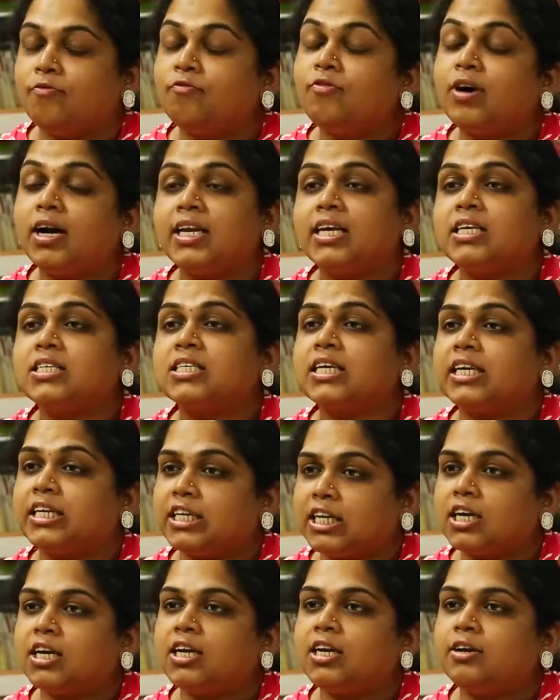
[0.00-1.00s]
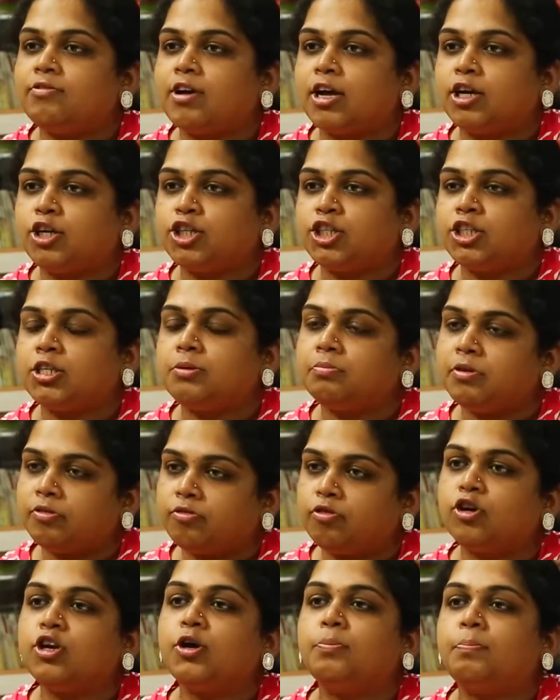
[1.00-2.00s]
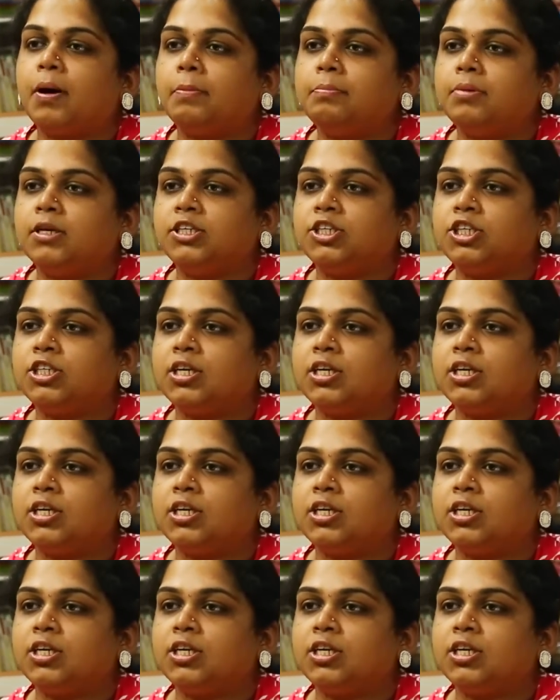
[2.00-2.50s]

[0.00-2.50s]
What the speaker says: One is critical evaluation before you publish,